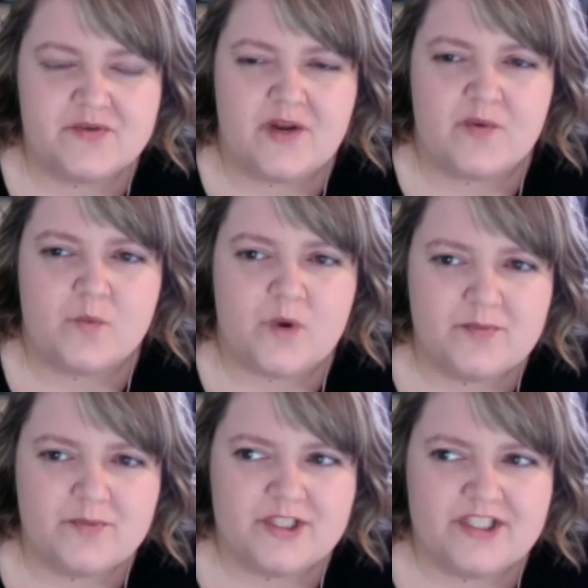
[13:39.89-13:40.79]
and
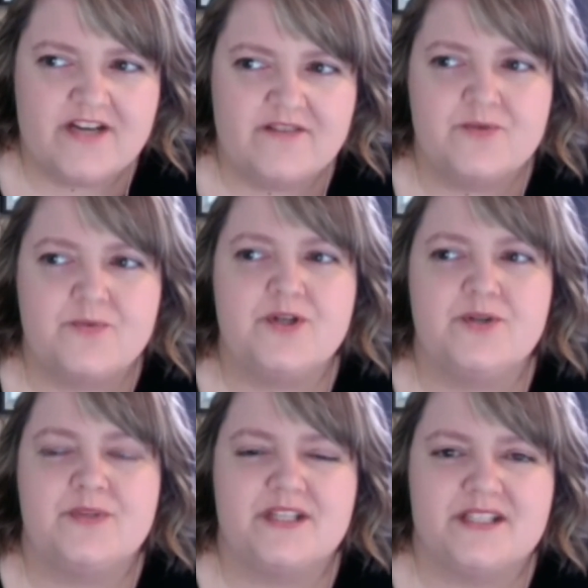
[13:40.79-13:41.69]
1% of the world
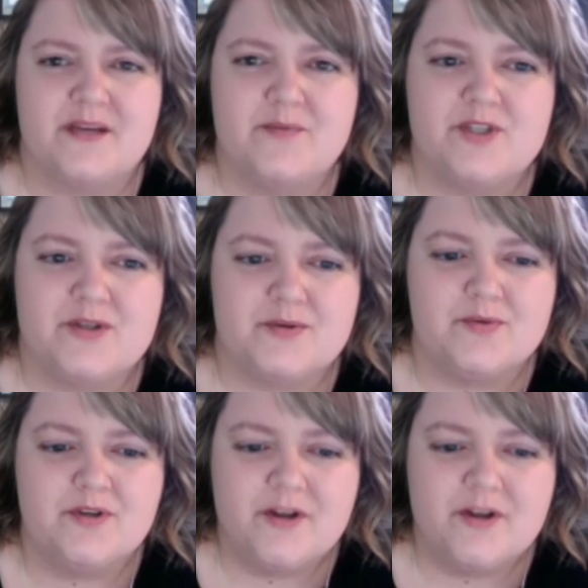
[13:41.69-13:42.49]
will accept you,